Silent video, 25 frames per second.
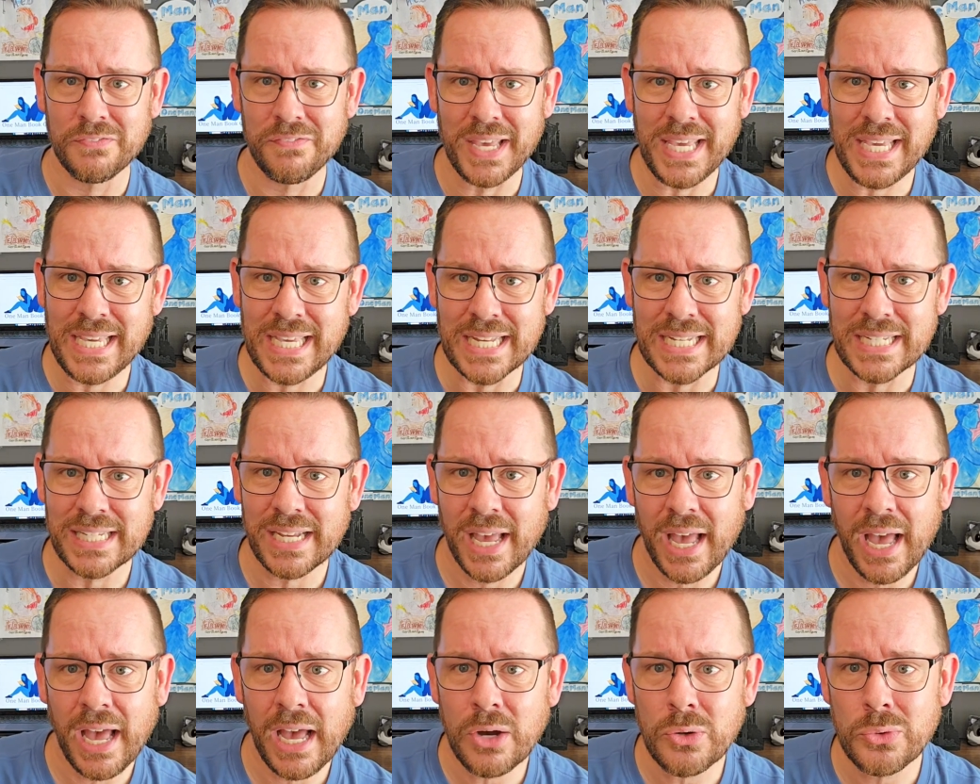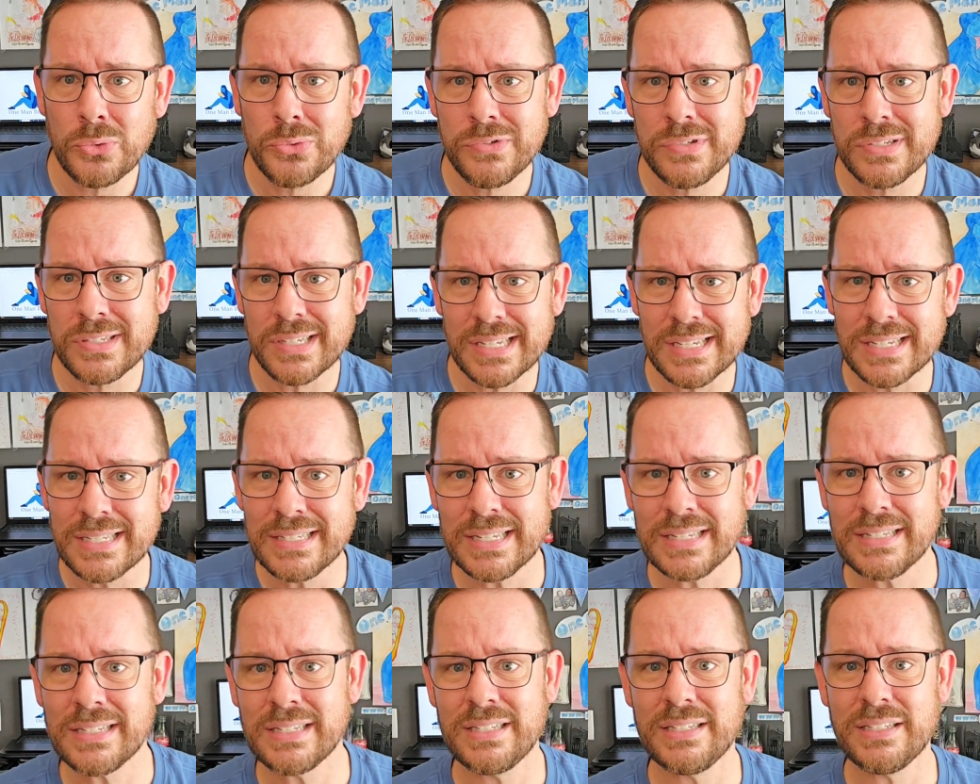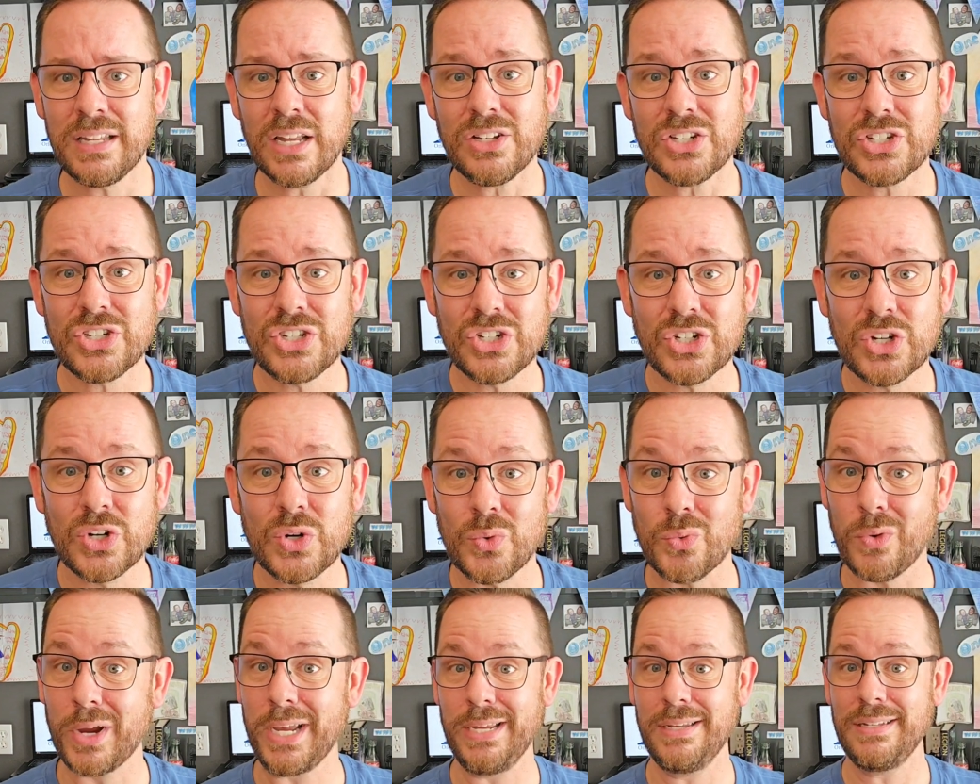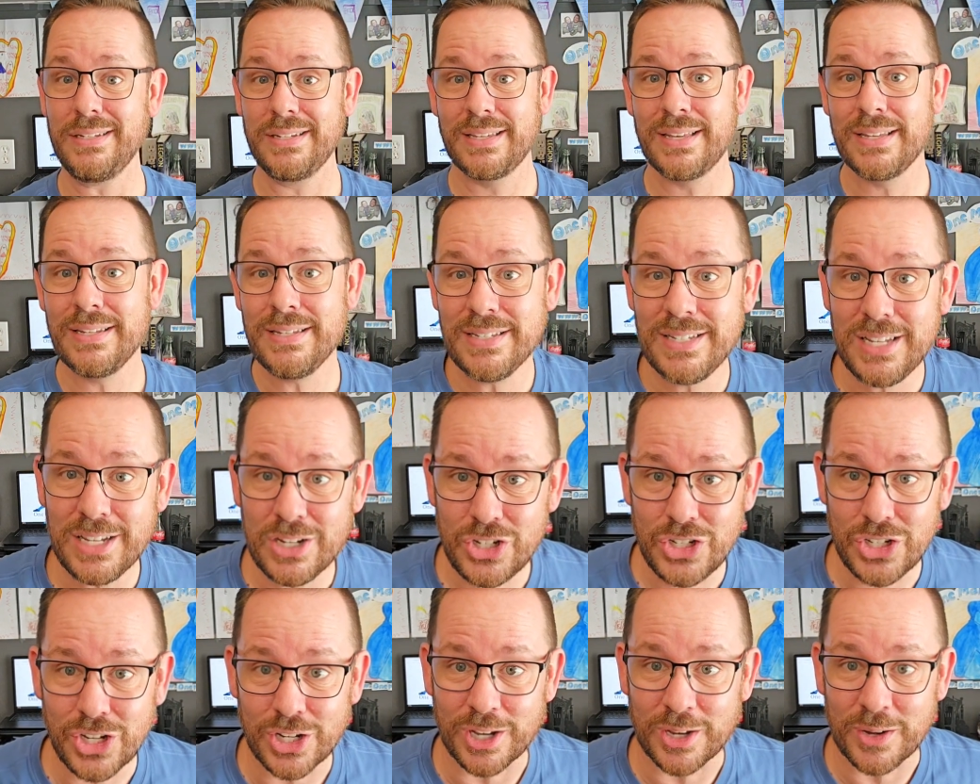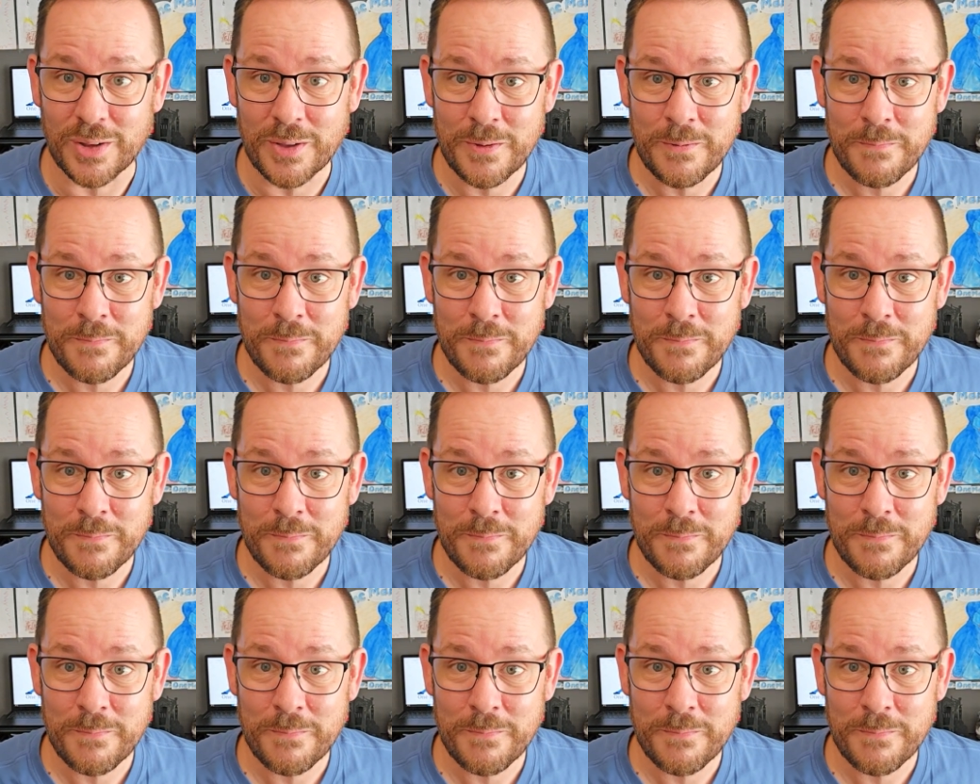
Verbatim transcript: vacant house is in such great condition.